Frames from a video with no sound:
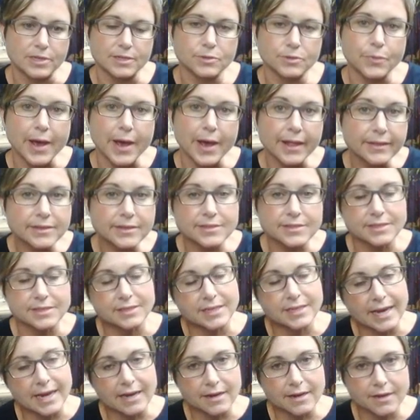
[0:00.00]
as well as
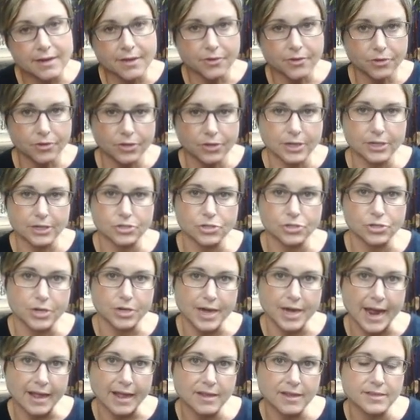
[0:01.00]
taking another look at your
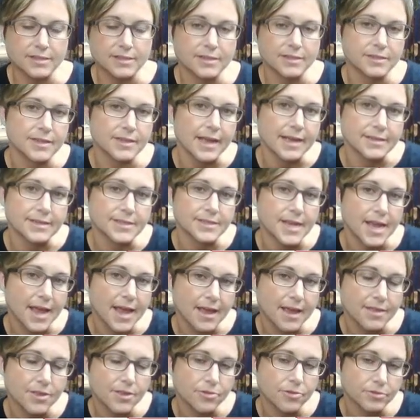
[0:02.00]
analysis
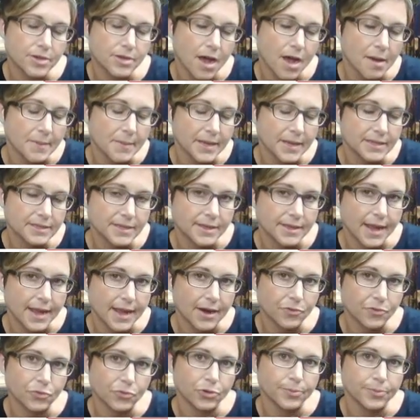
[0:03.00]
essay and those comments in
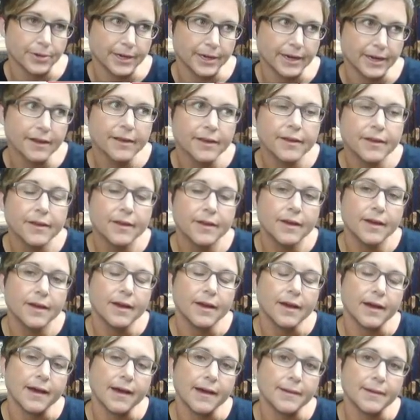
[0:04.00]
that rubric,
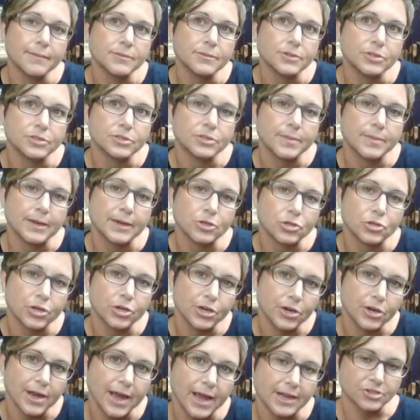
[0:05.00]
just to make sure
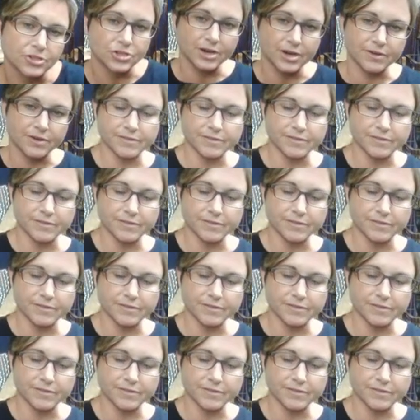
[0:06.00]
you're catching